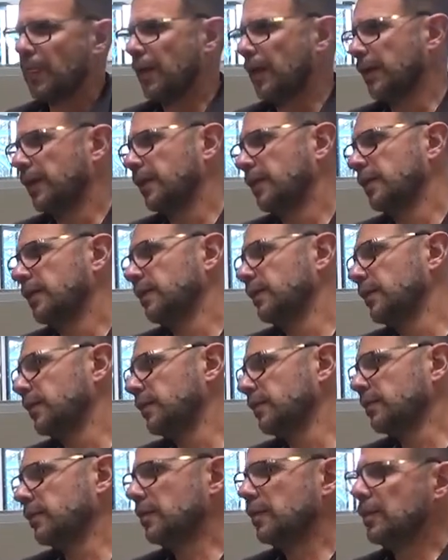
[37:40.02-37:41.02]

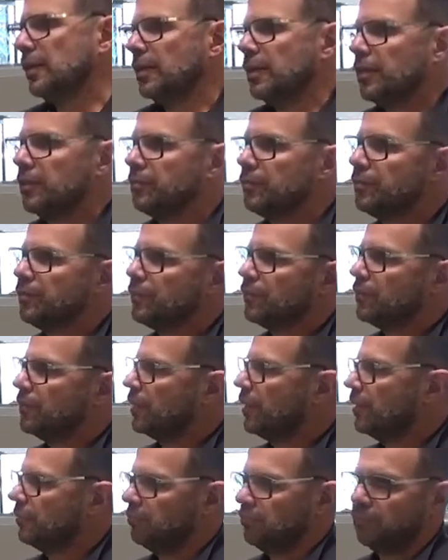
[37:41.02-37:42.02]
Uh,
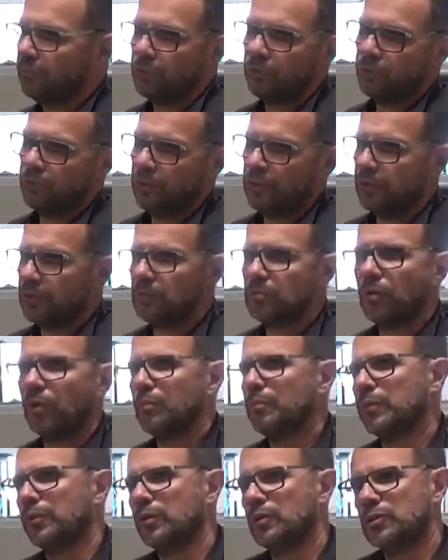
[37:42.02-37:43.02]
that doing a
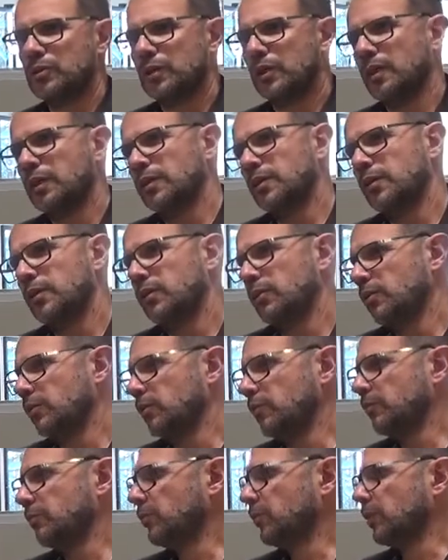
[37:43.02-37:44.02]
small project, you
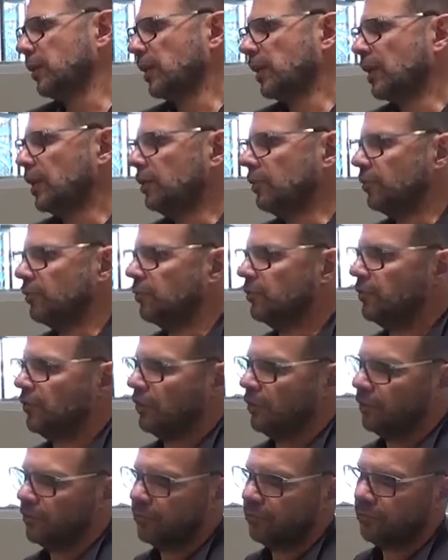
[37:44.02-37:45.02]
know, for a kind of, you
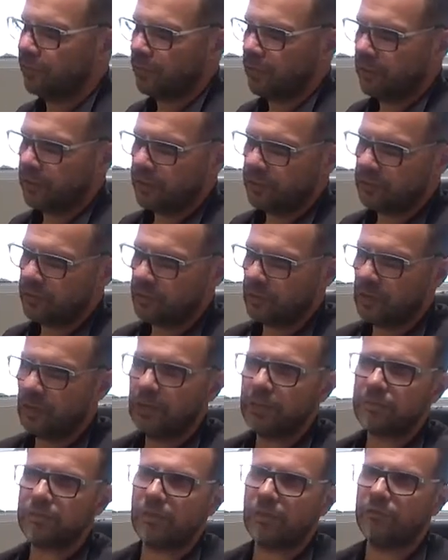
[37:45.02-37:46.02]
know, for a sort of
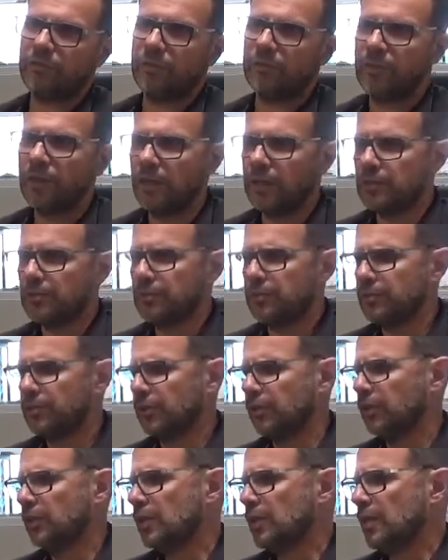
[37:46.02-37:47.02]
cultural foundation.
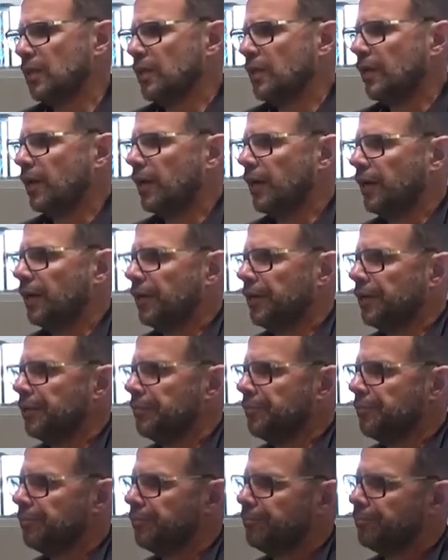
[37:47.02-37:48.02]
So
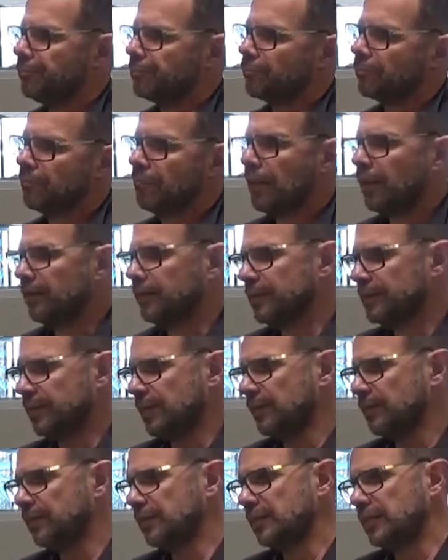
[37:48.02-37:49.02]
um,
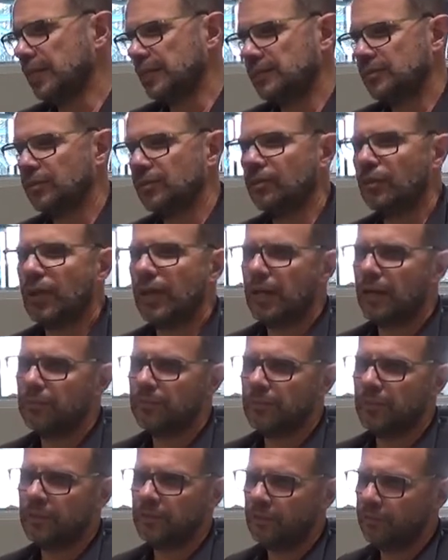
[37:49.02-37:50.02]
understanding that sort of
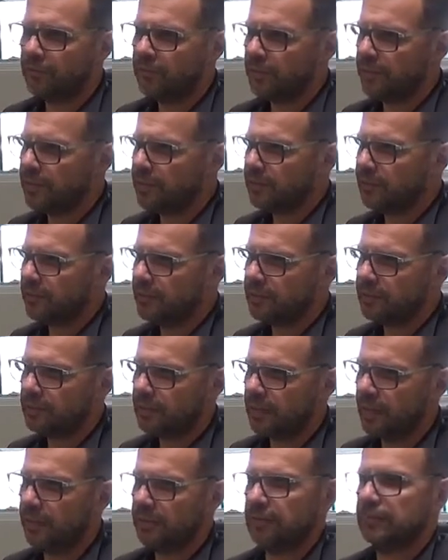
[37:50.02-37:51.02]
gap, the differences,
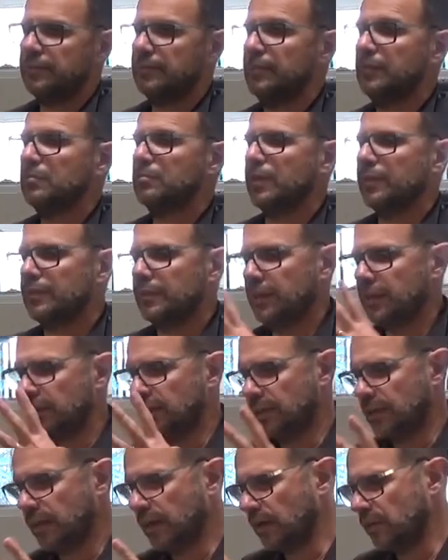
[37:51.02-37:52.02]
and still
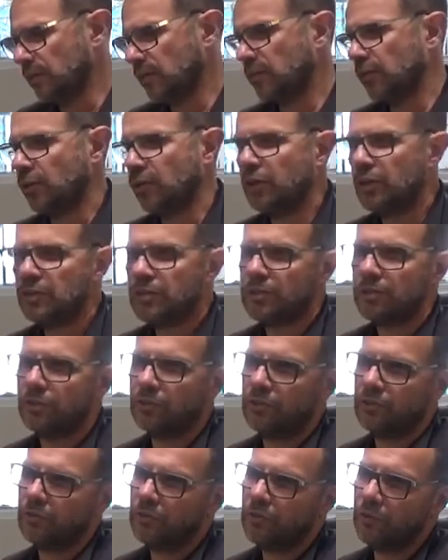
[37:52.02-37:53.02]
maintaining a kind of
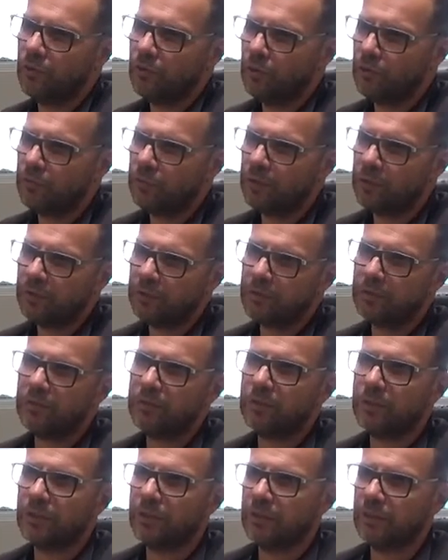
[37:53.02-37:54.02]
cohesion over
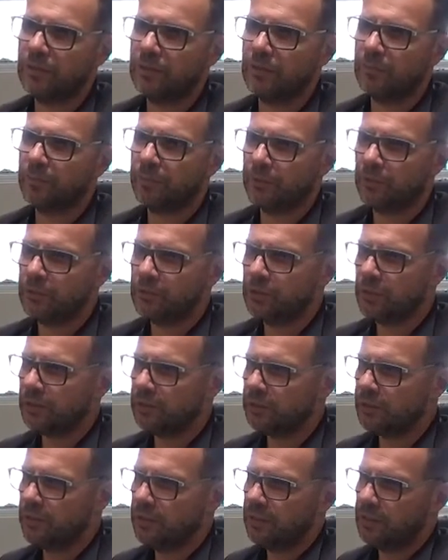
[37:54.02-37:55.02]
the, the project,